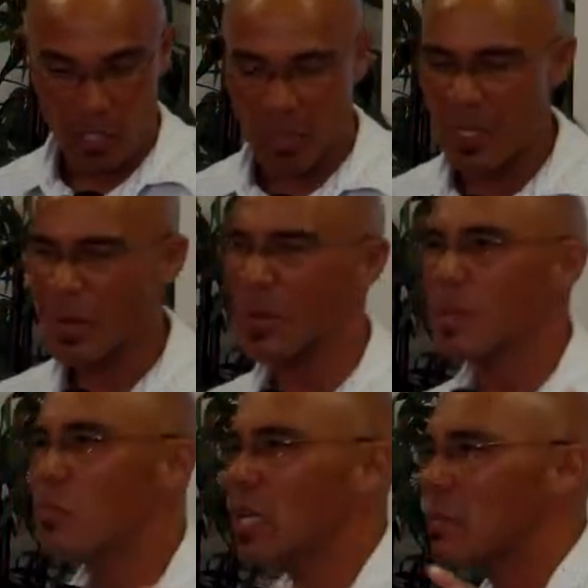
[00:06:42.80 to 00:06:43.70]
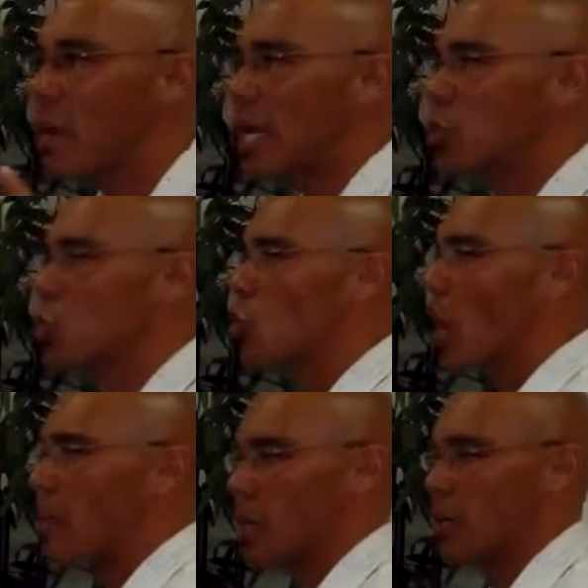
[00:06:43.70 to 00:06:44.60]
So let me bring it back to
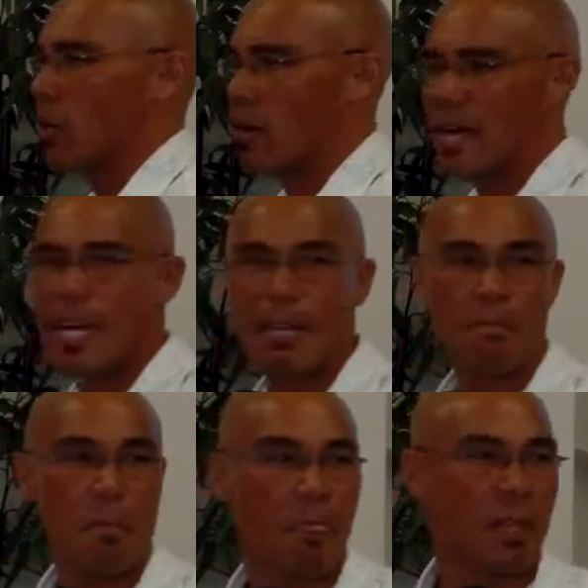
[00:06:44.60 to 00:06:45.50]
drama, all right?